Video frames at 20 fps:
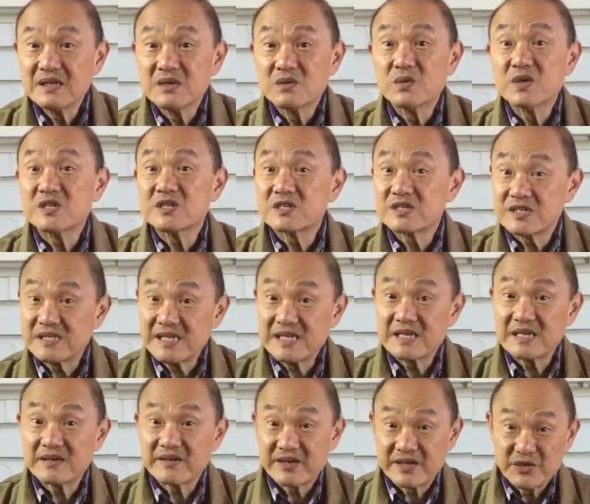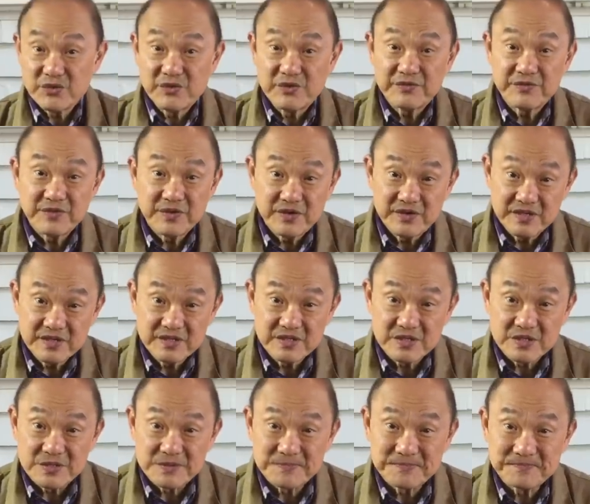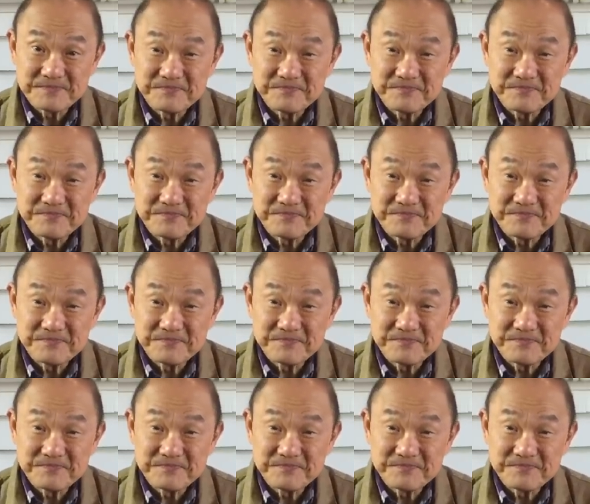which sneaker are you referring to?